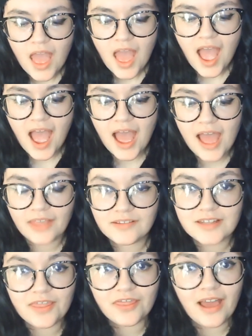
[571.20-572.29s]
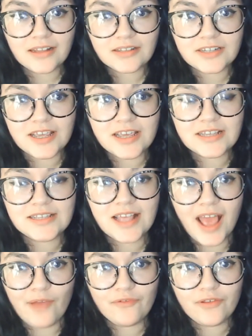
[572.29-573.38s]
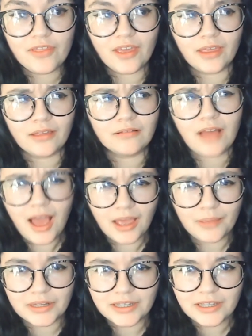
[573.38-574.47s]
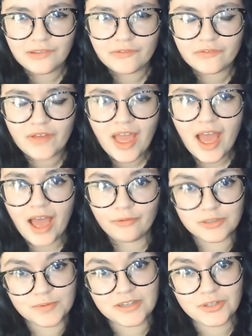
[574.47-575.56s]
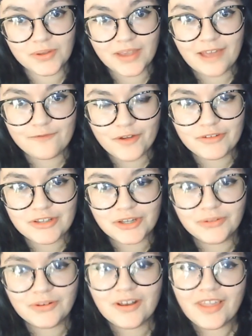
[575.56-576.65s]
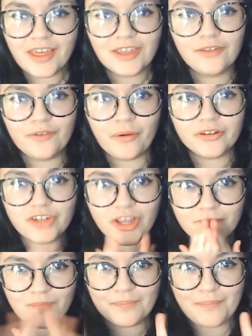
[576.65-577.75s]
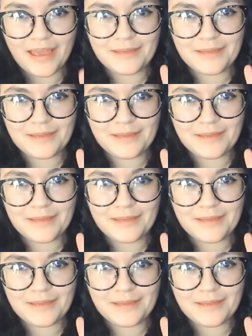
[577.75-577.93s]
And that is everything, I believe. I will speak to you again very soon. Thank you for watching. Bye.